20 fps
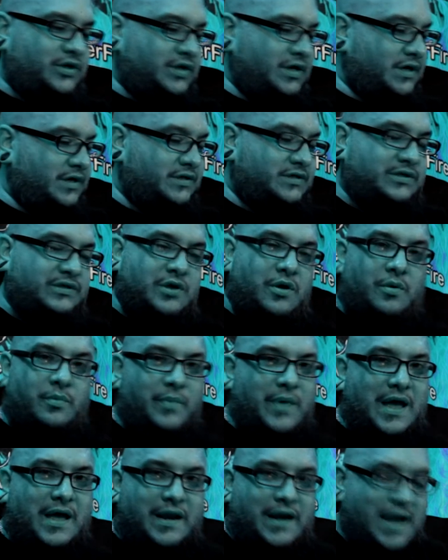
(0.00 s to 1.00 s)
It is so
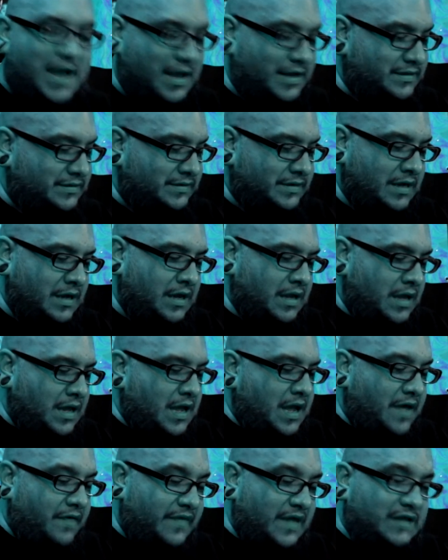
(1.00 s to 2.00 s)
badass.
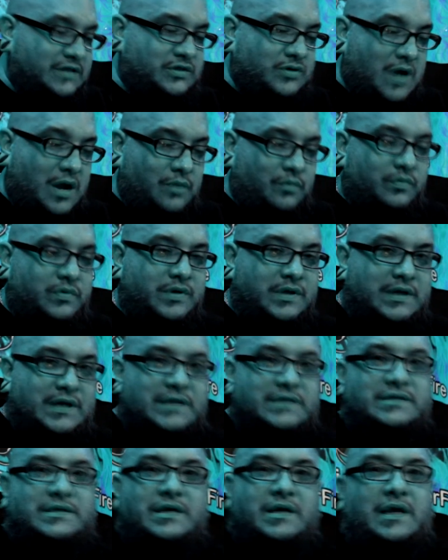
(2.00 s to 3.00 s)
And that's so I really
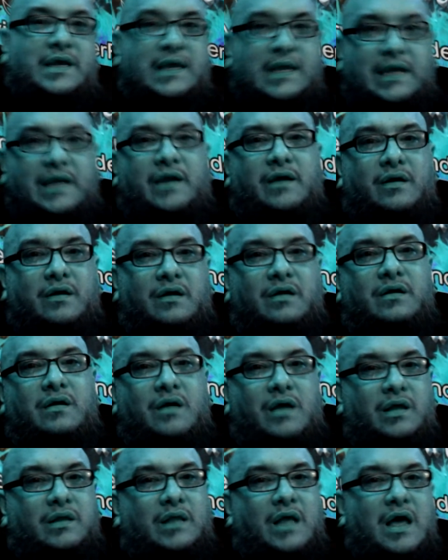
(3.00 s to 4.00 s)
get to hear
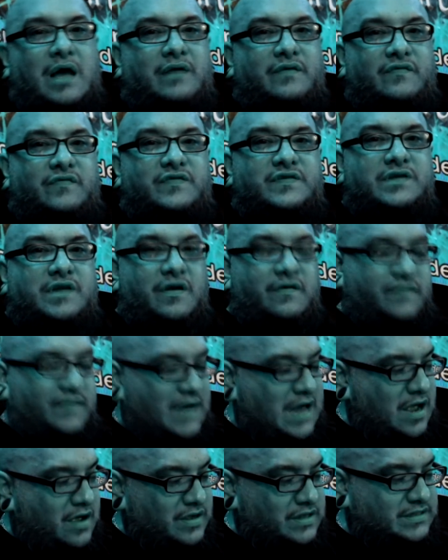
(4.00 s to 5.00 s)
a lot of stuff and
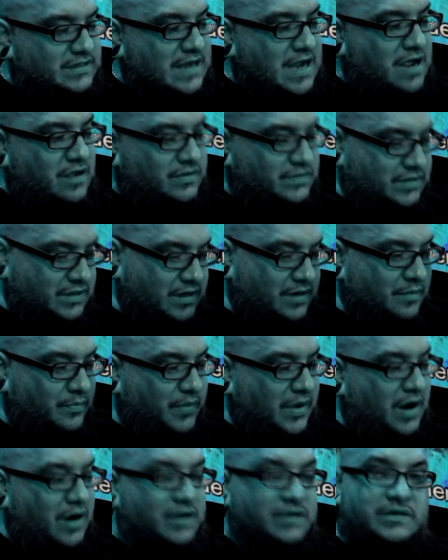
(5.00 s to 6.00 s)
how it sounds and
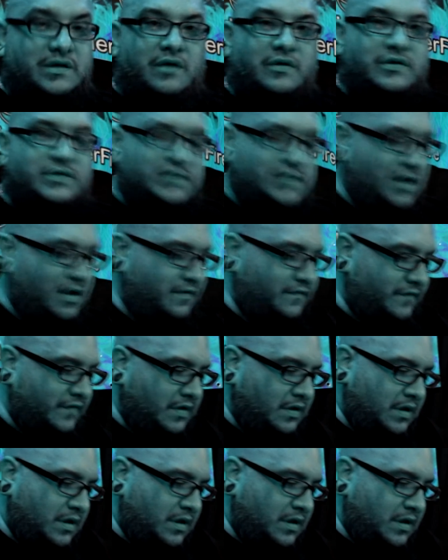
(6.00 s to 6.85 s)
compare it to other stuff.